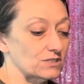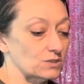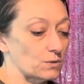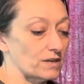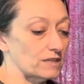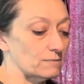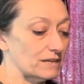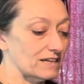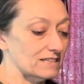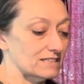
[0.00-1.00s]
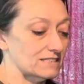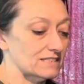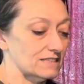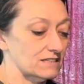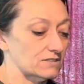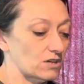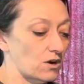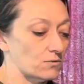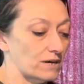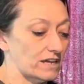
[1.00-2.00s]
soil because there's
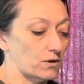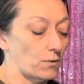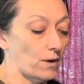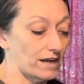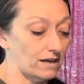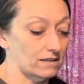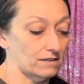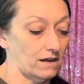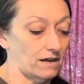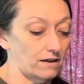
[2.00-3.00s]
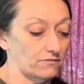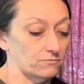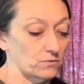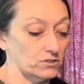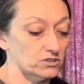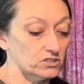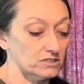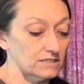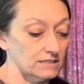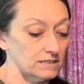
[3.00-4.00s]
already quite a lot of moisture
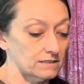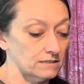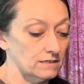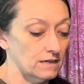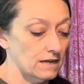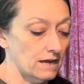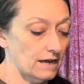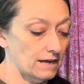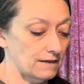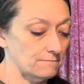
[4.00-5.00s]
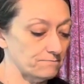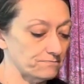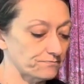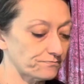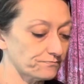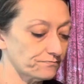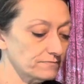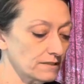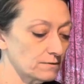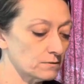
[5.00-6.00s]
in there. Um,
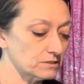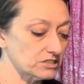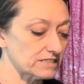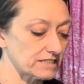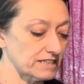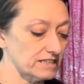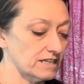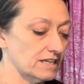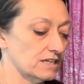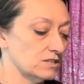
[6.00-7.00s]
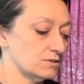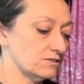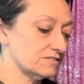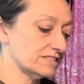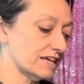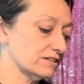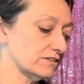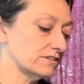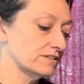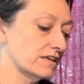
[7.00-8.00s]
we're just gonna sort of
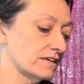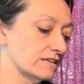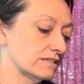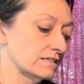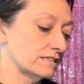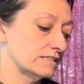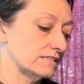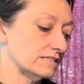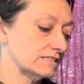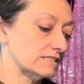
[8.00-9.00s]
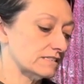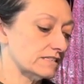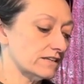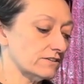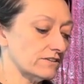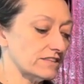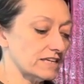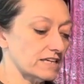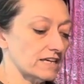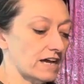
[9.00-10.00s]
settle, settle
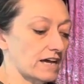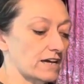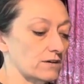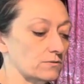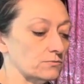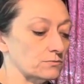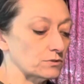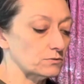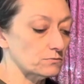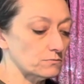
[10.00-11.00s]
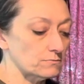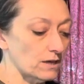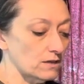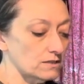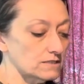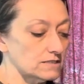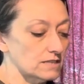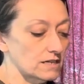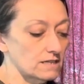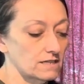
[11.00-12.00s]
the uh, root balls.
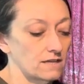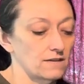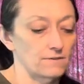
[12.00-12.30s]
Just